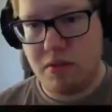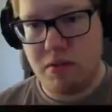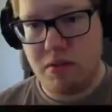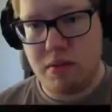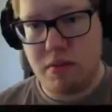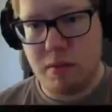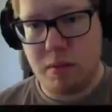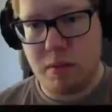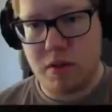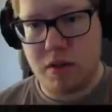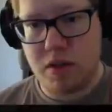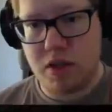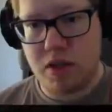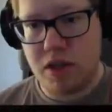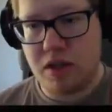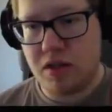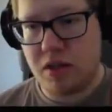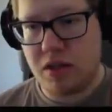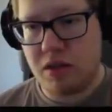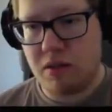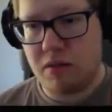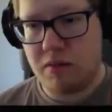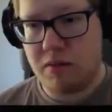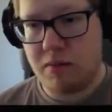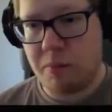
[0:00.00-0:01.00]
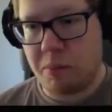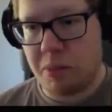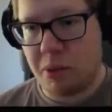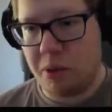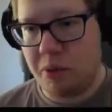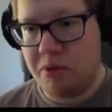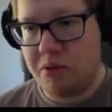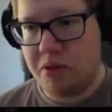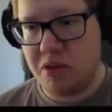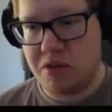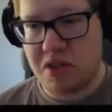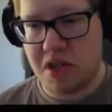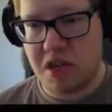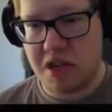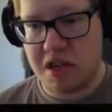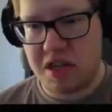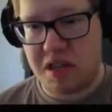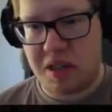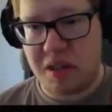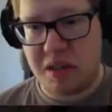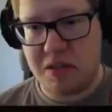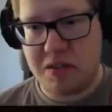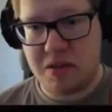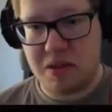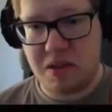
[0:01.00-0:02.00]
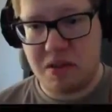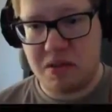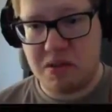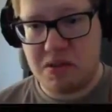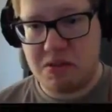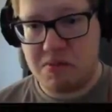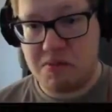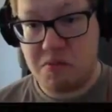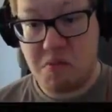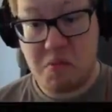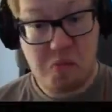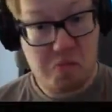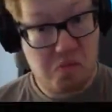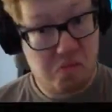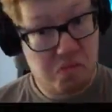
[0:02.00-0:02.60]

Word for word: Ooh, there was shit ton of poachers here at least, so.